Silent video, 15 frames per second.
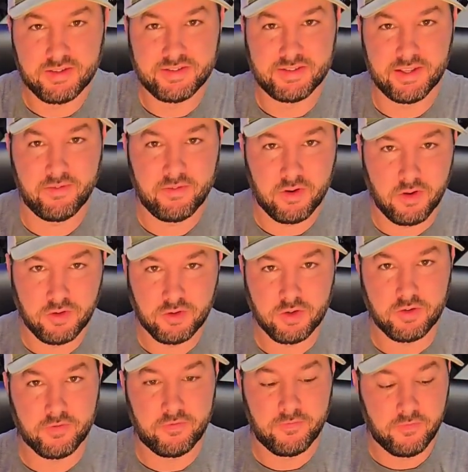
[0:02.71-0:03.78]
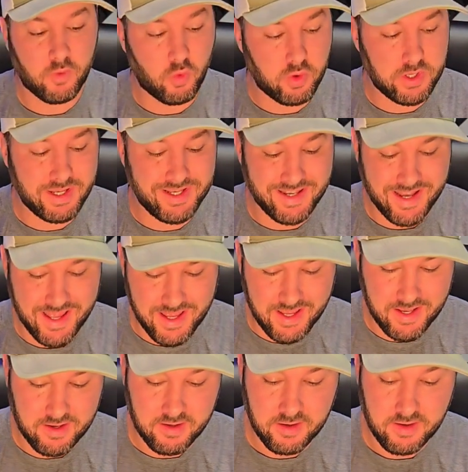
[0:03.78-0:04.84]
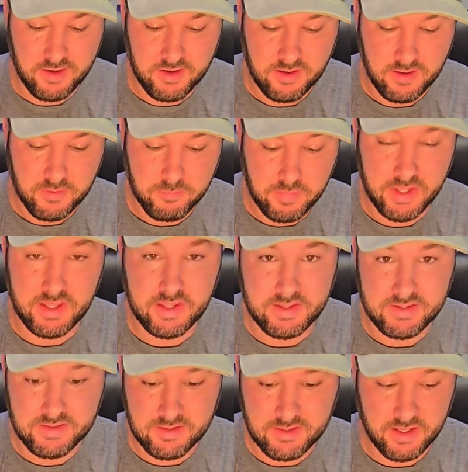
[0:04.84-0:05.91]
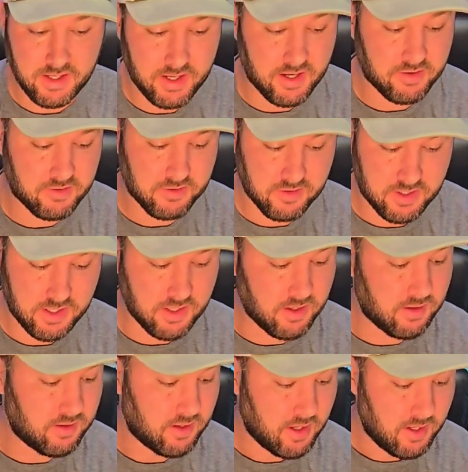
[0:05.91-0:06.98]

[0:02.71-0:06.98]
749-piece connector kit.